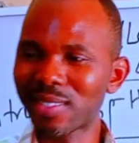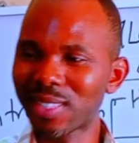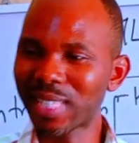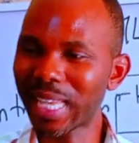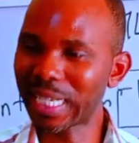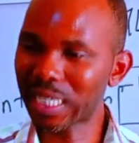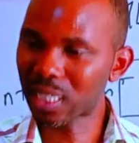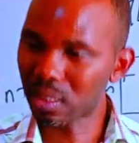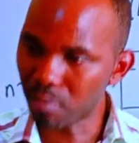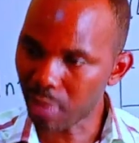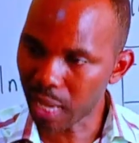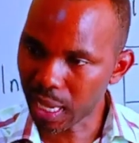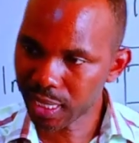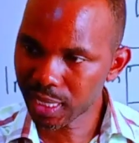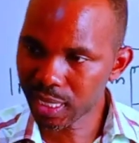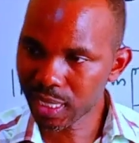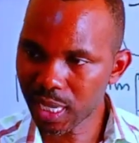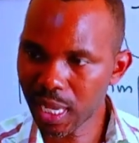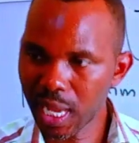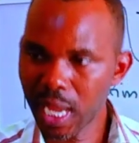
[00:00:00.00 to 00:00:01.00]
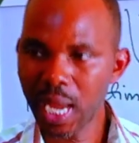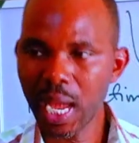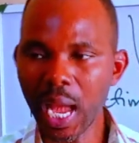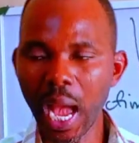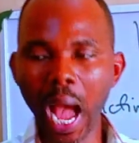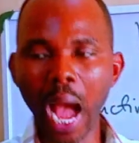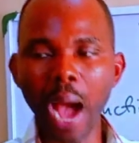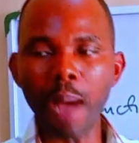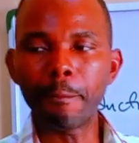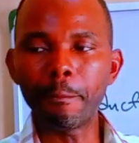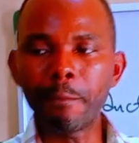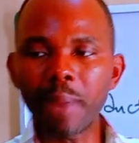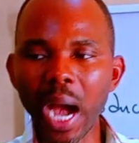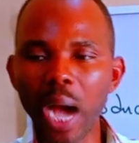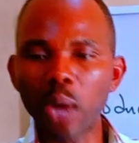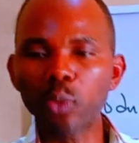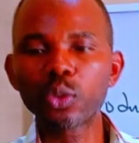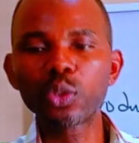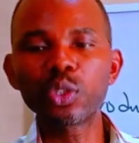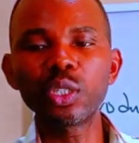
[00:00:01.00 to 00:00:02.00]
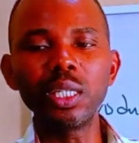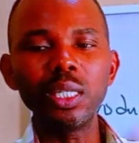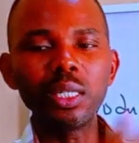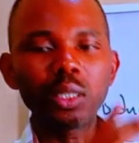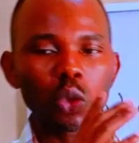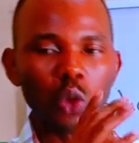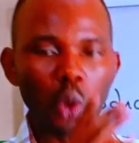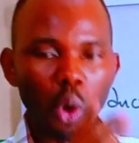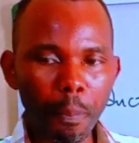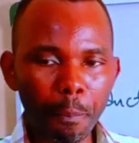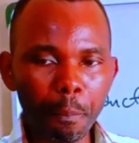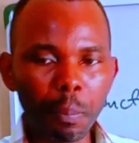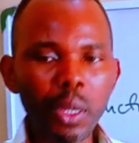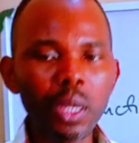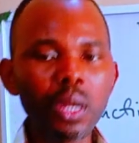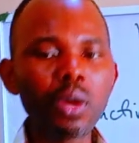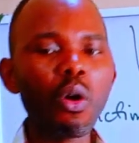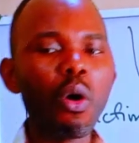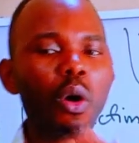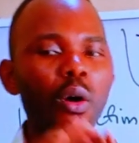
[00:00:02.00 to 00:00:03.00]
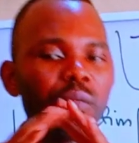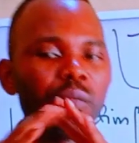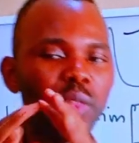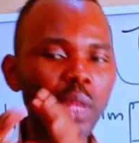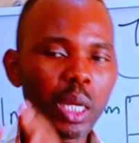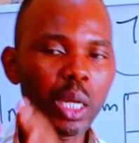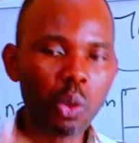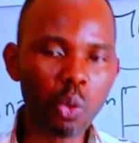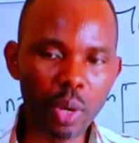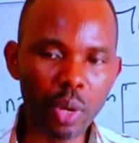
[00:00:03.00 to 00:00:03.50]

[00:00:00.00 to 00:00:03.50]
statement about the topic of the